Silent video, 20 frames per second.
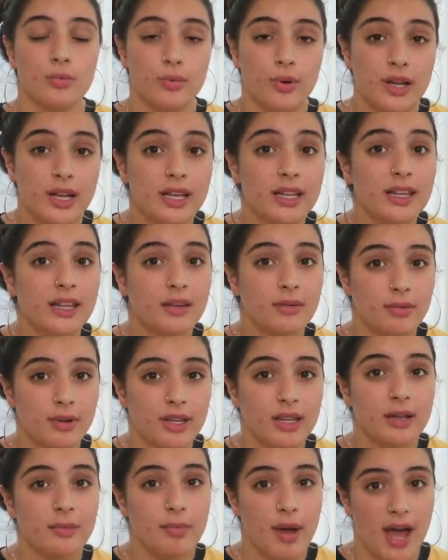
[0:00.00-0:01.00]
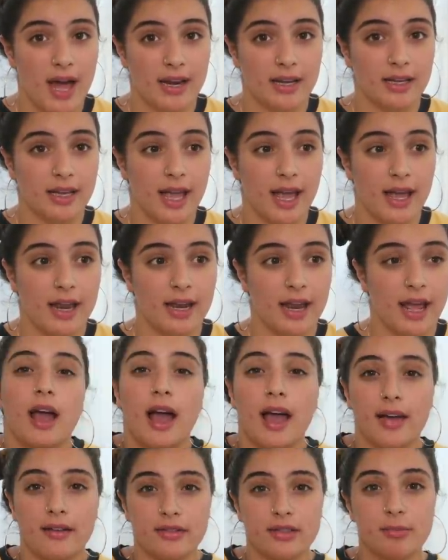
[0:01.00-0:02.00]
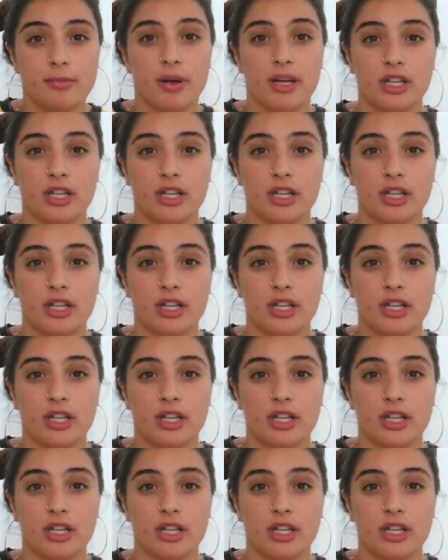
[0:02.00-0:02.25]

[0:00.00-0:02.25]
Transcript: really, really bad again. I have some